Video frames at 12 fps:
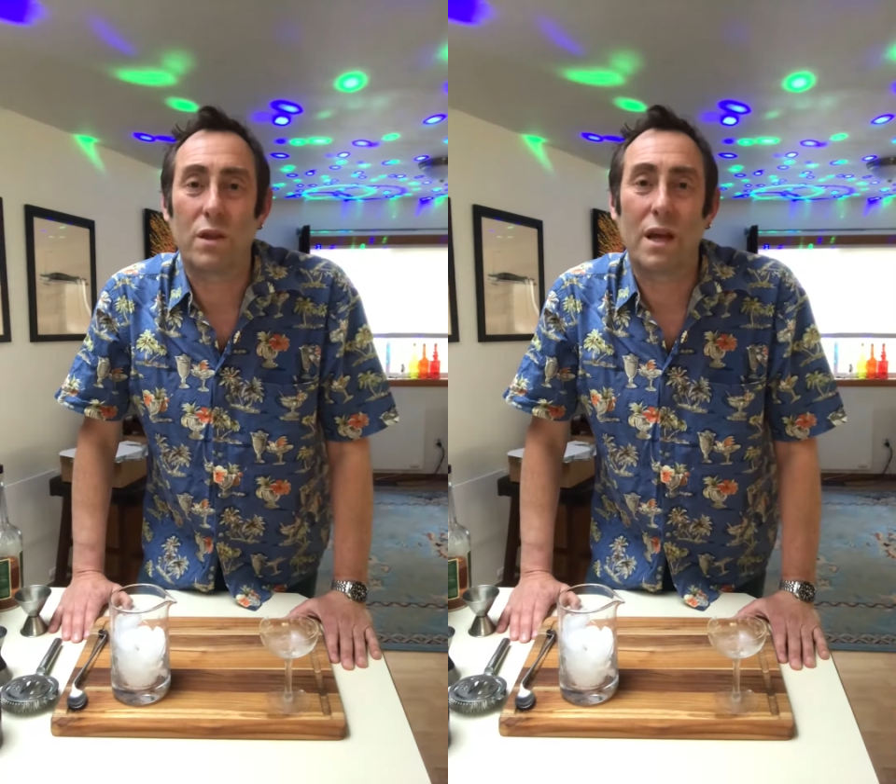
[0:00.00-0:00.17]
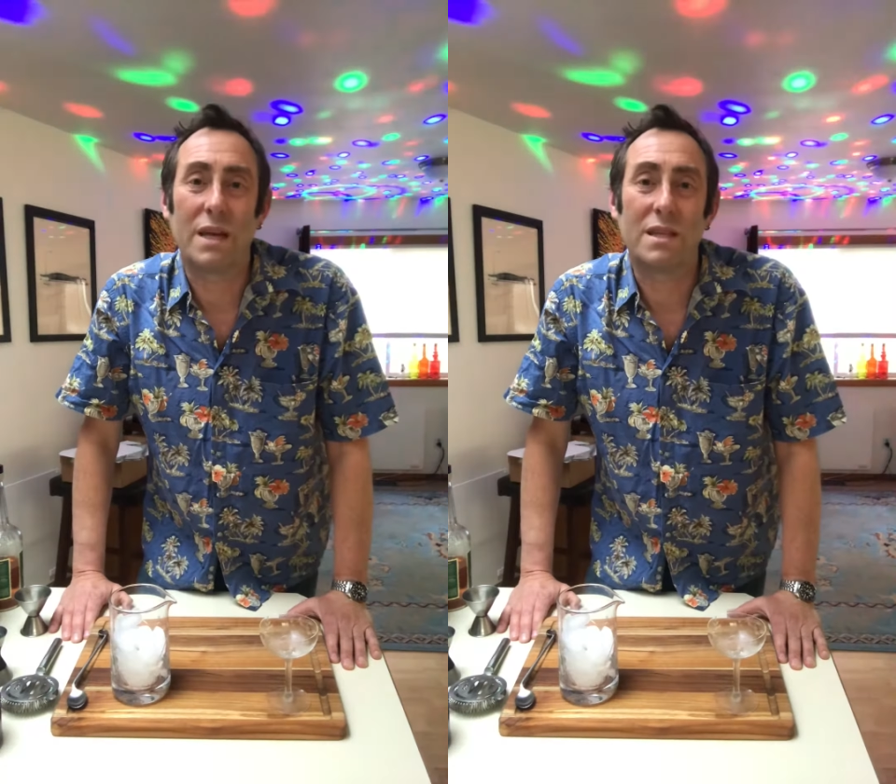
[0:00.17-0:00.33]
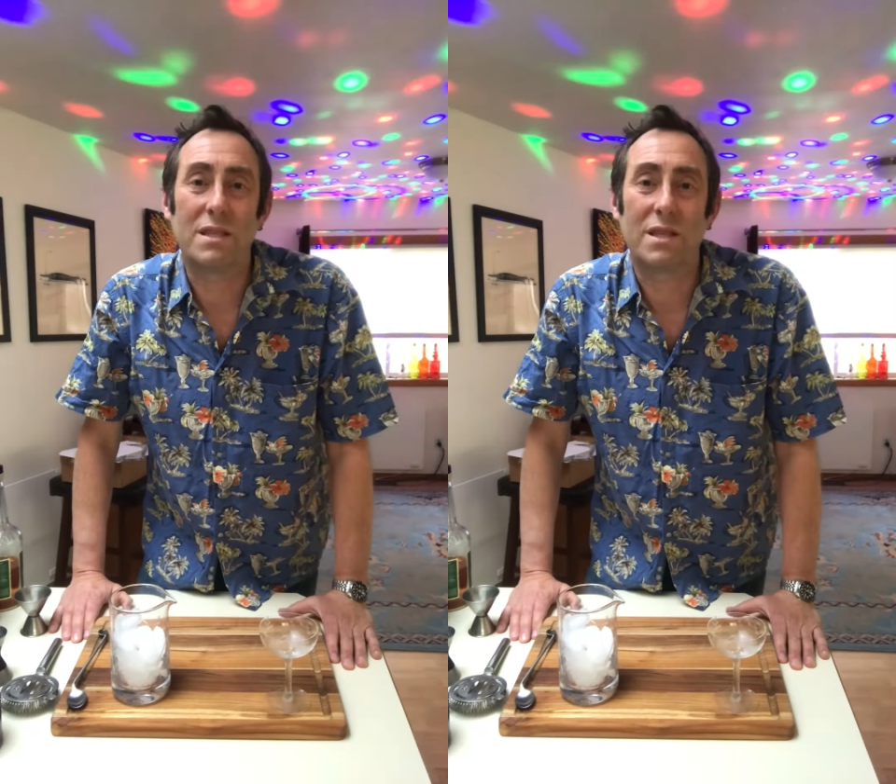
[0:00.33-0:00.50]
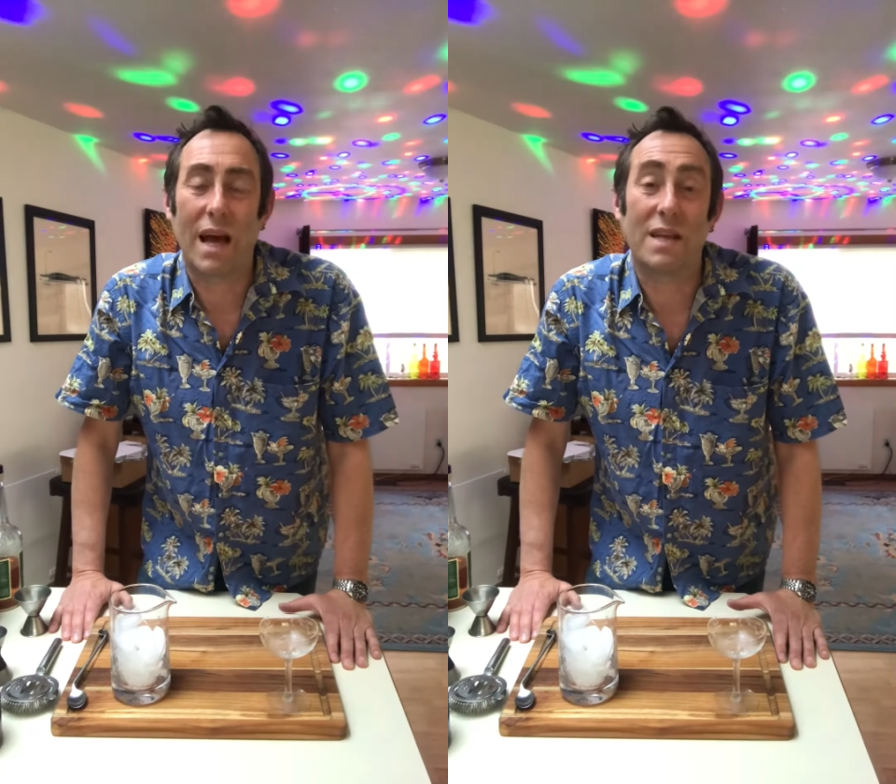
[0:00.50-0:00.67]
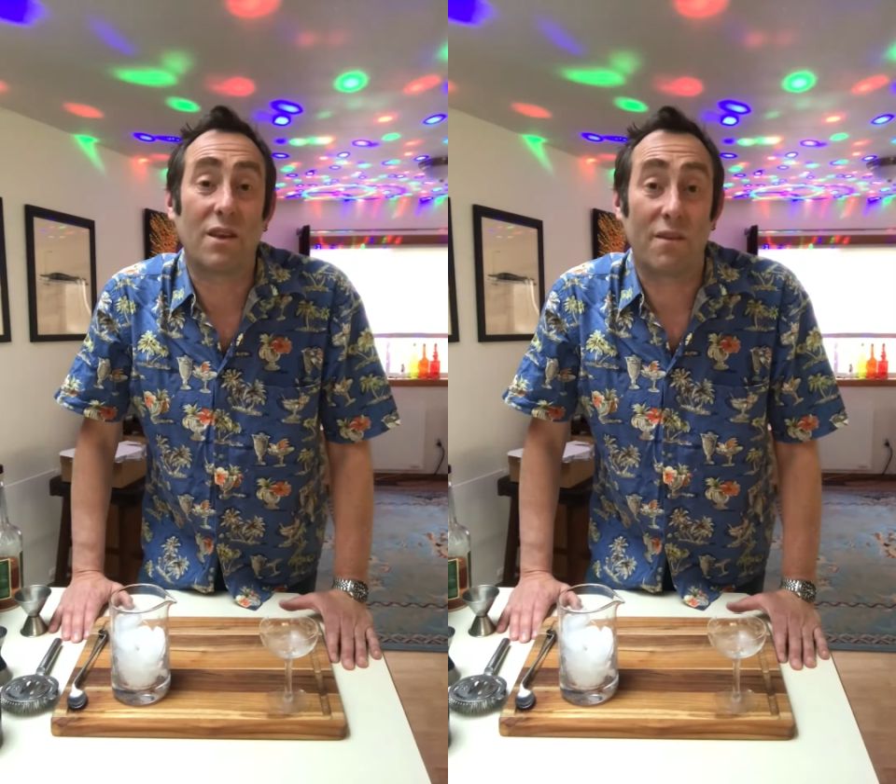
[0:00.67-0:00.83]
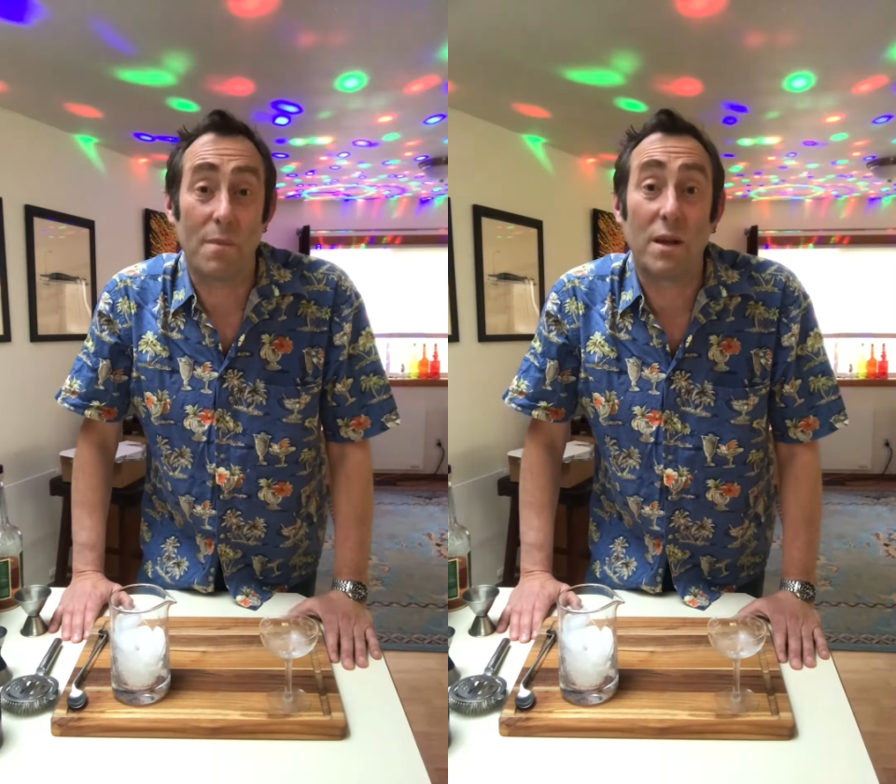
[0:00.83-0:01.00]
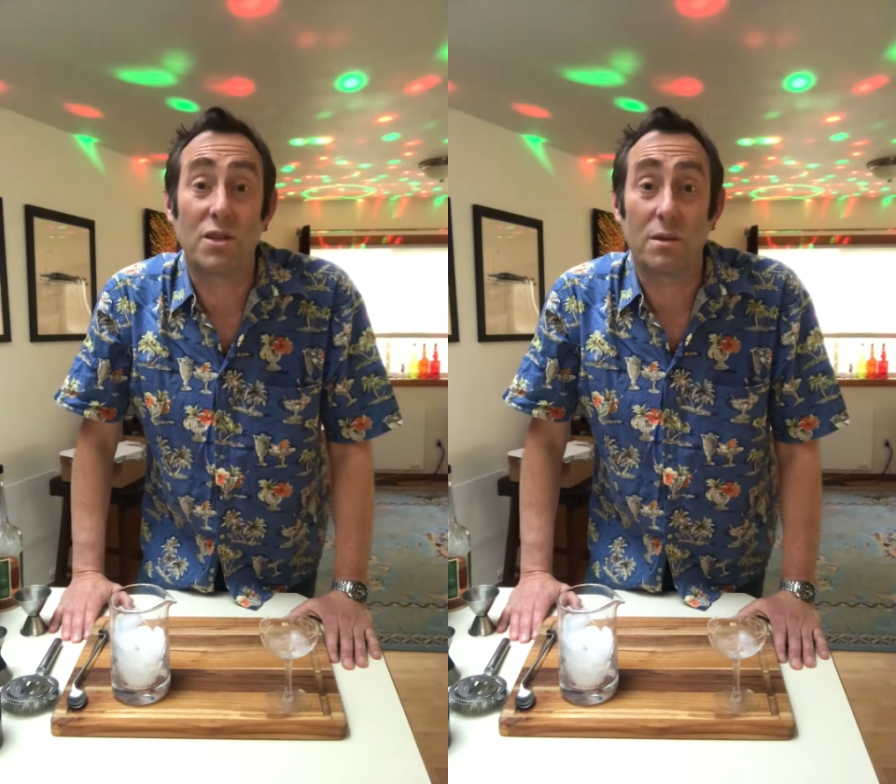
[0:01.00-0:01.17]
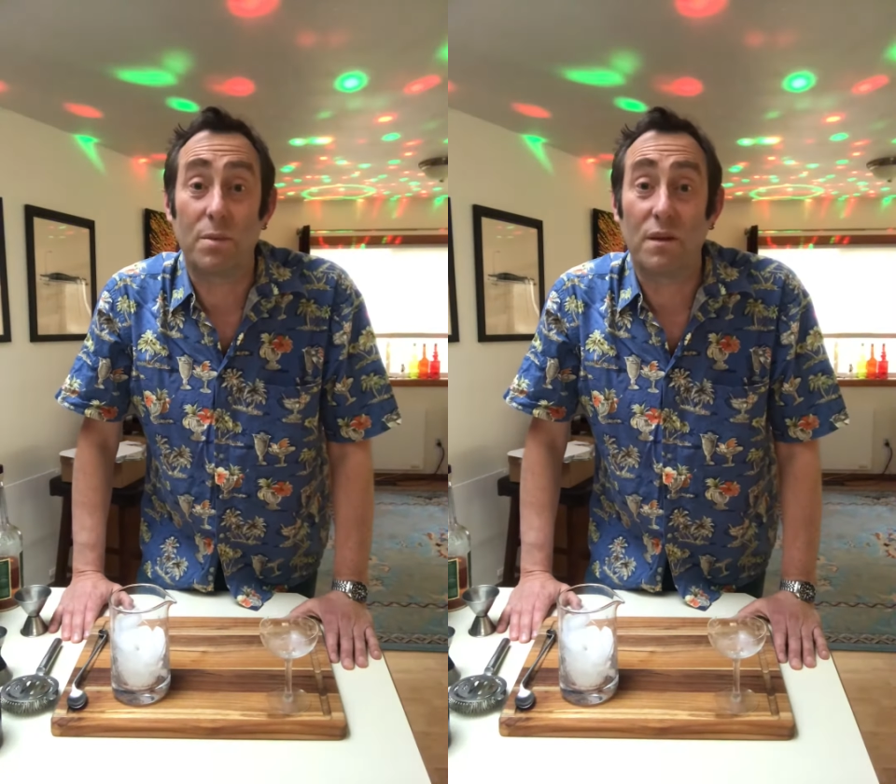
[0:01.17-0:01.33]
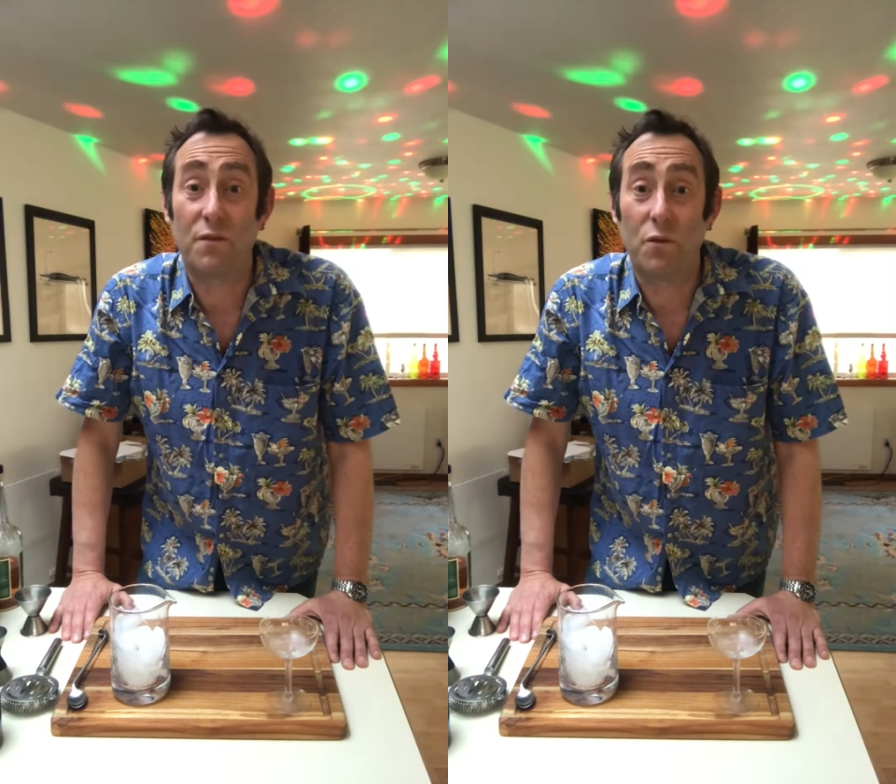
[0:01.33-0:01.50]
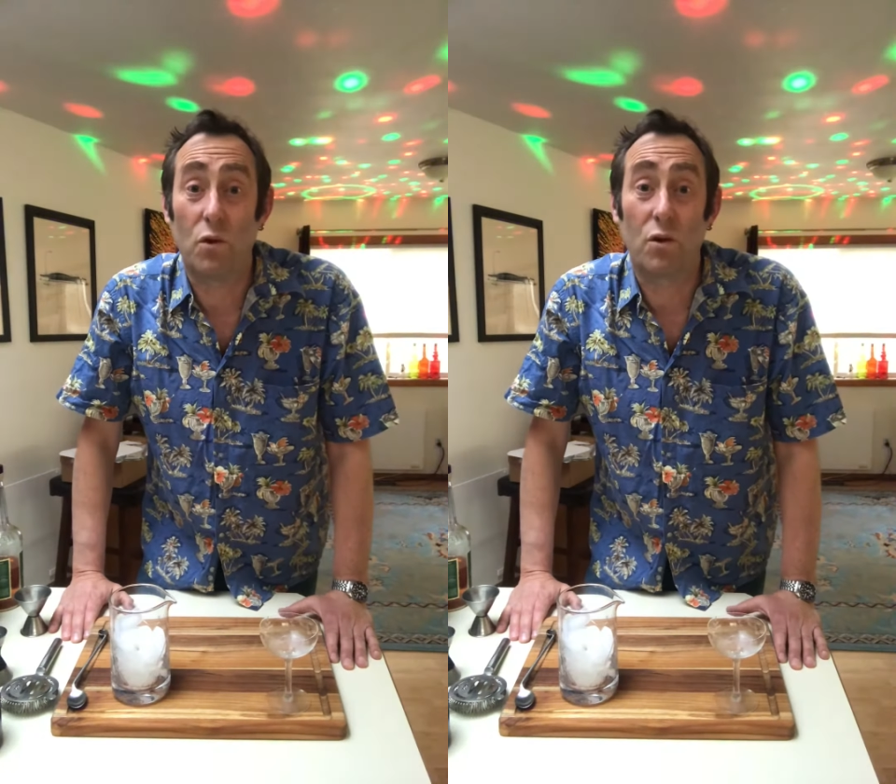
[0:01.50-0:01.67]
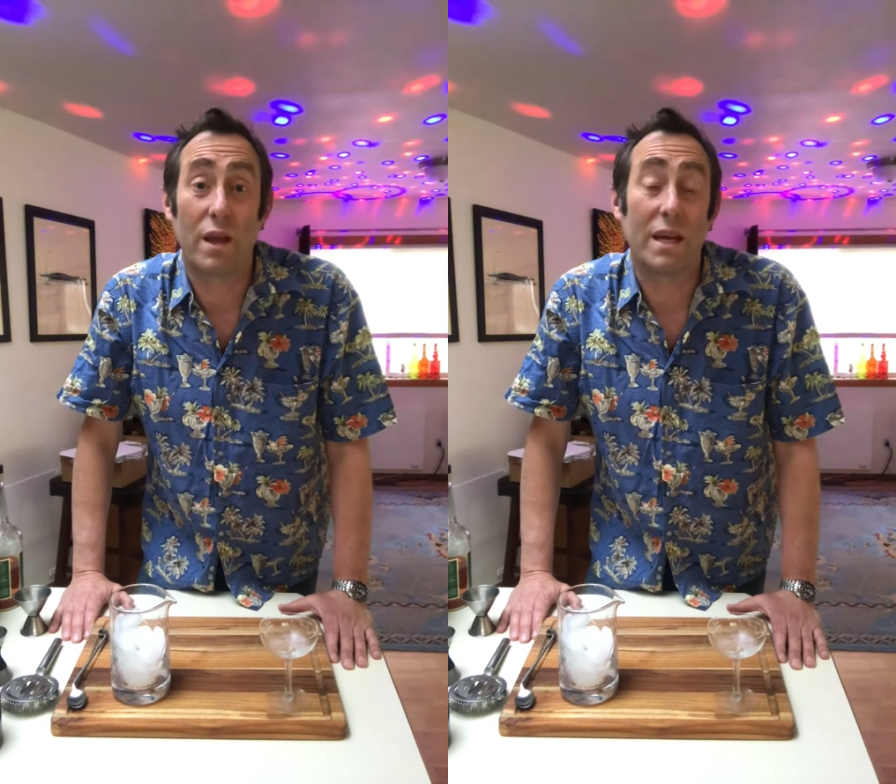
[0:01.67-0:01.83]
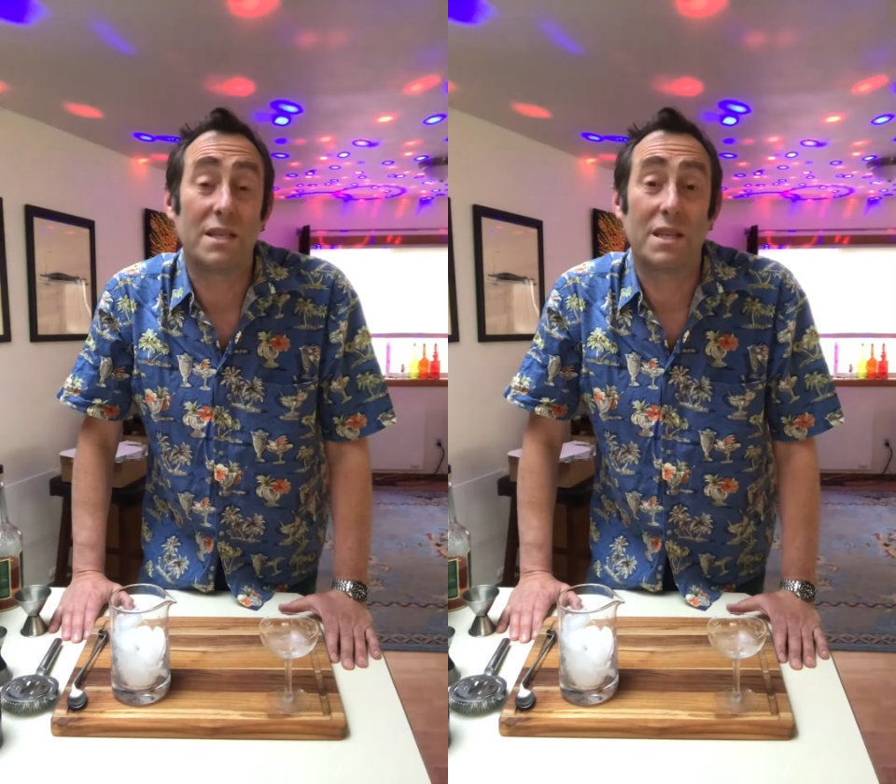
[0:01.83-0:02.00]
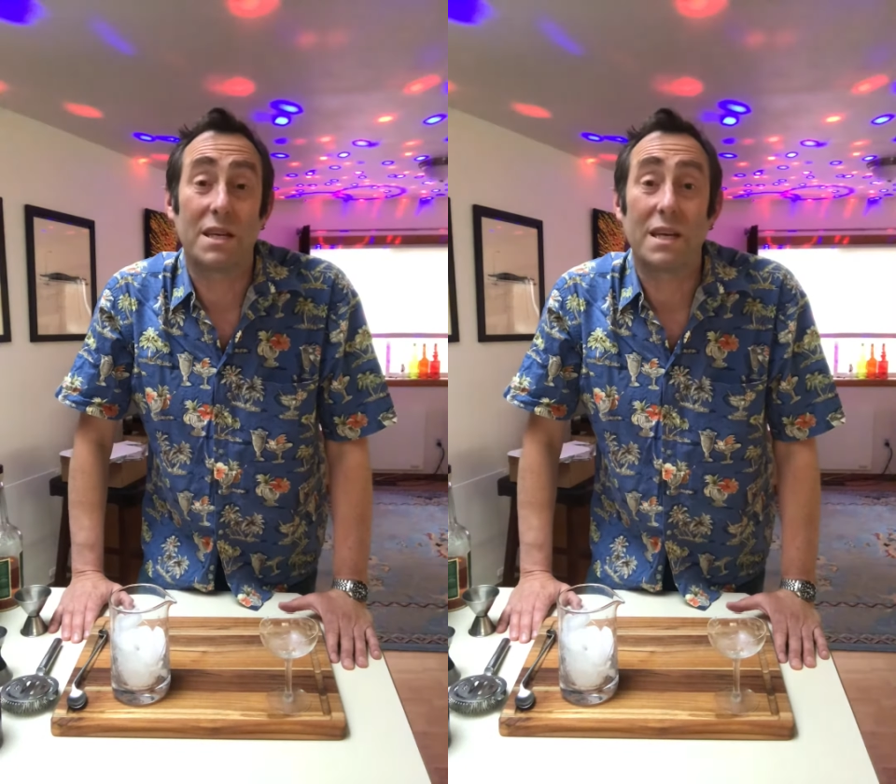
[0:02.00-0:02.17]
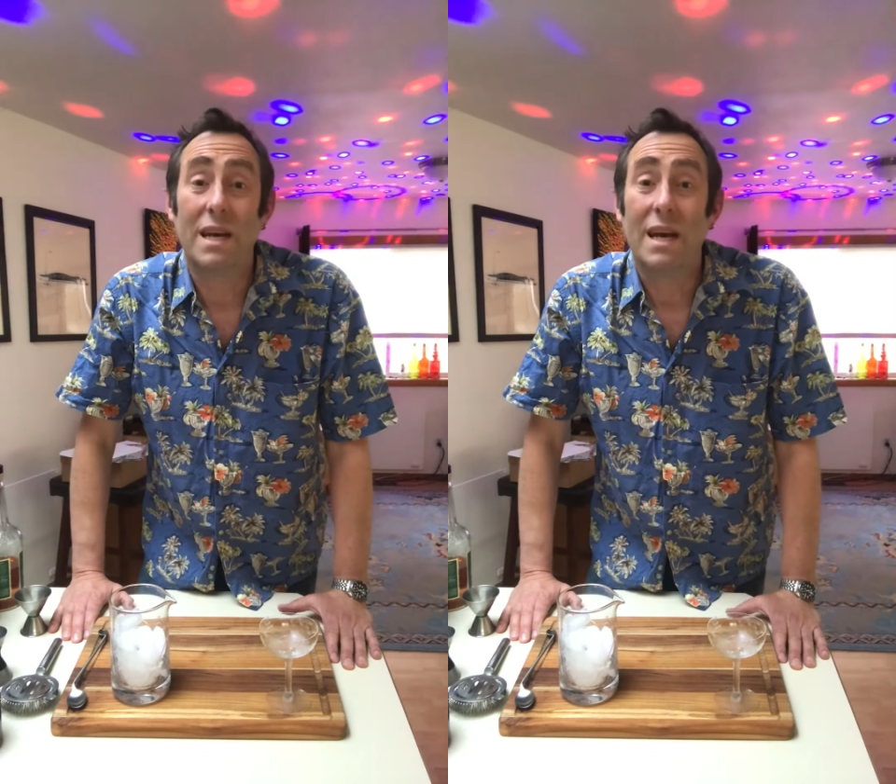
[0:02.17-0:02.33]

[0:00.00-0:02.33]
There's, as I've mentioned before, there's a